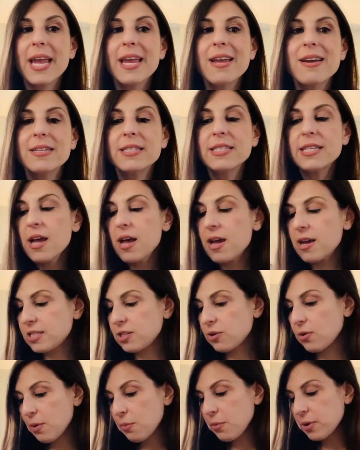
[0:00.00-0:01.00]
And
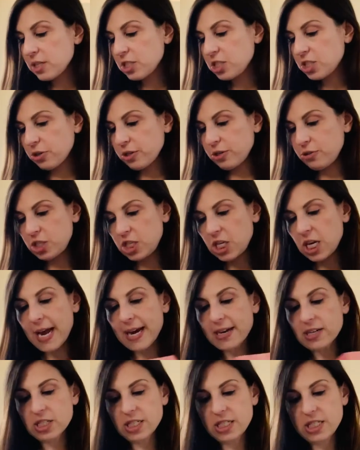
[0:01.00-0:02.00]
so I want to show you, she
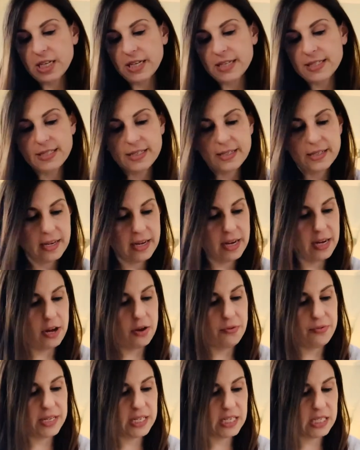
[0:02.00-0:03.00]
actually just, you
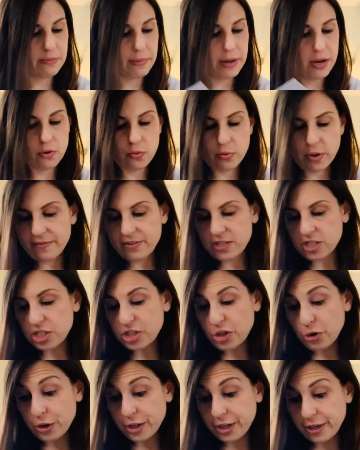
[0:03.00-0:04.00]
know, this is my own way of just
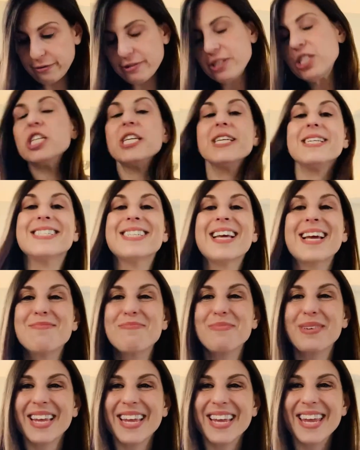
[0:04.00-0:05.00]
showing you. She sent
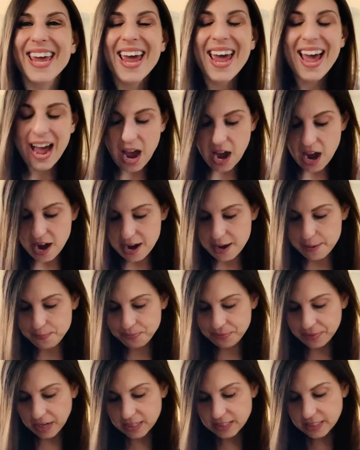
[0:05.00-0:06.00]
me,
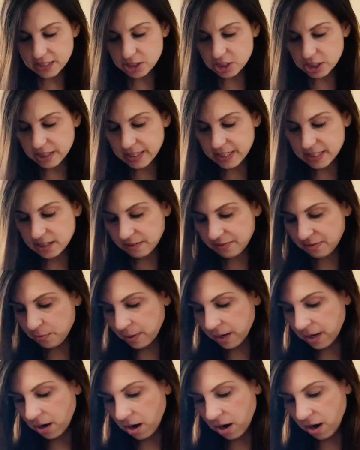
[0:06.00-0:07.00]
um, essentially these are for
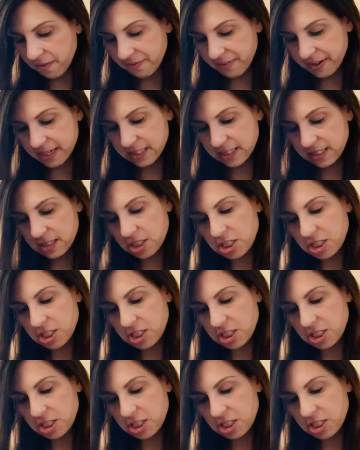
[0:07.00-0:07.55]
my office.